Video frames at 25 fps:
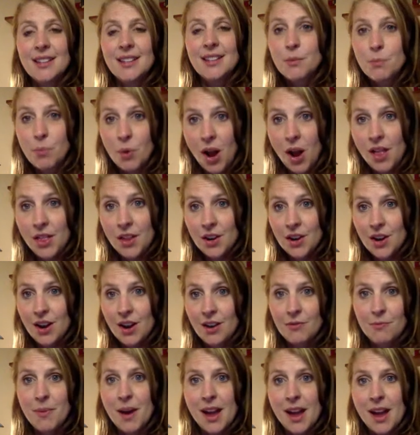brother
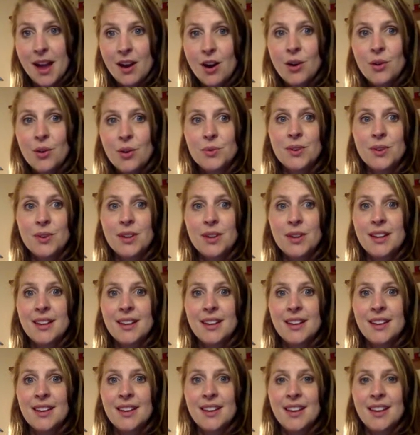of my own,
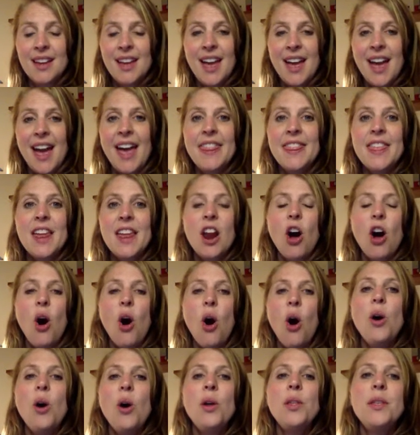and that
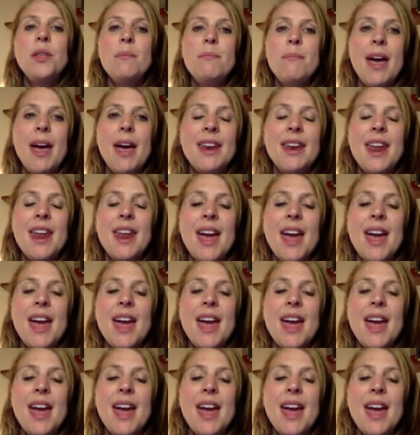all the men